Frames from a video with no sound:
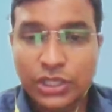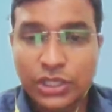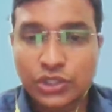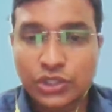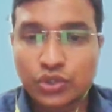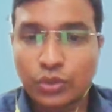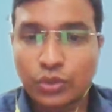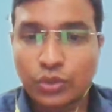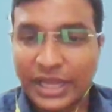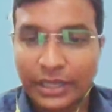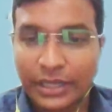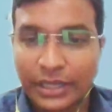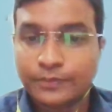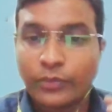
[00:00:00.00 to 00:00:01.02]
So
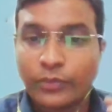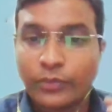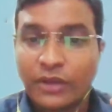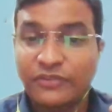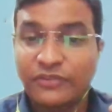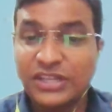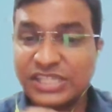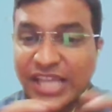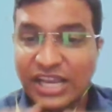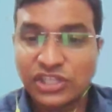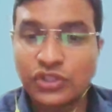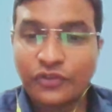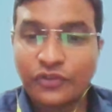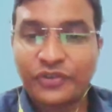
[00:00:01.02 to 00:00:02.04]
again, which
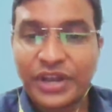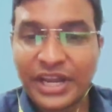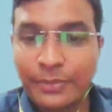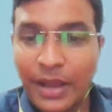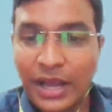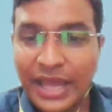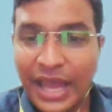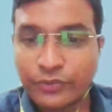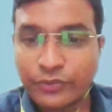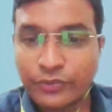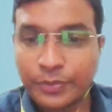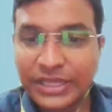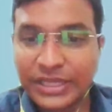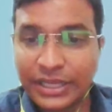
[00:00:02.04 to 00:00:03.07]
sections of Trademark Act would
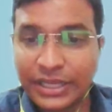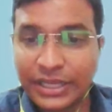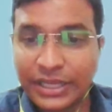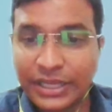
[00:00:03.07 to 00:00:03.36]
be there?